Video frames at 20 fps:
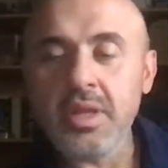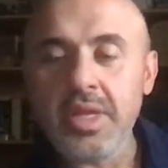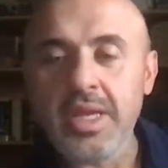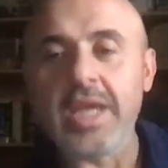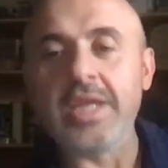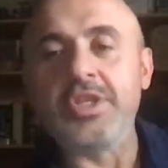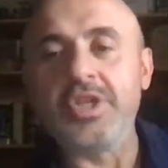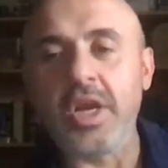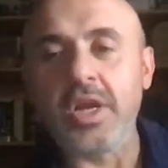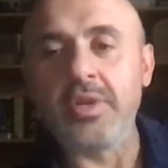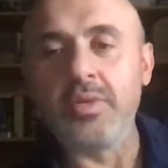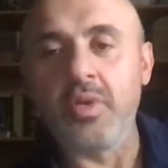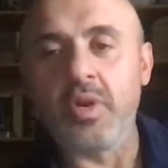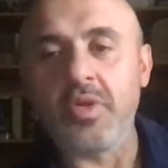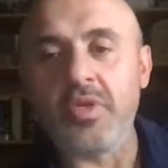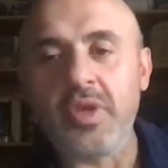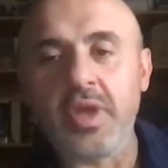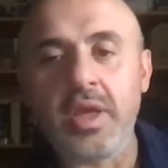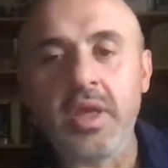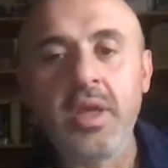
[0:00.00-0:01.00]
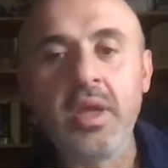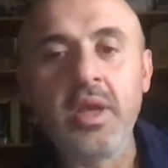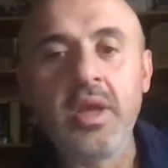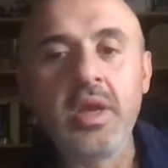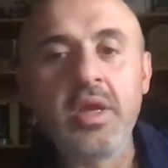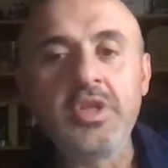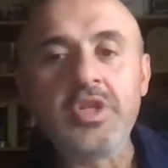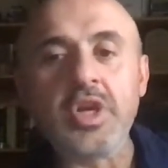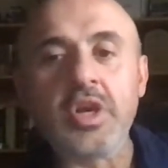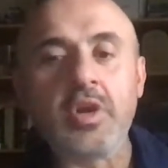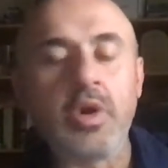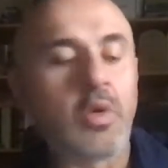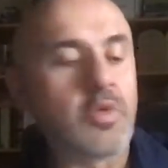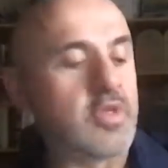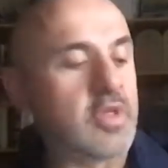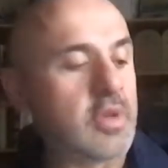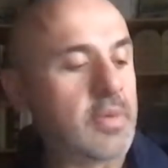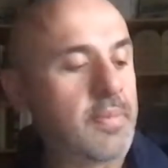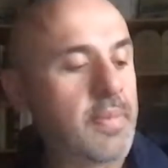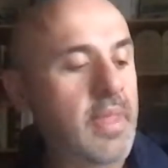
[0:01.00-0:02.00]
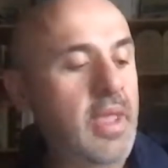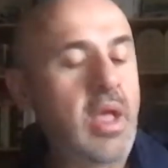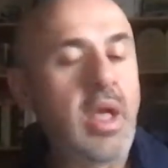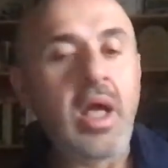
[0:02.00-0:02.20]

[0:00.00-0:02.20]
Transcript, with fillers: Yeah, Chuck Norris. Yeah. Chuck Colson.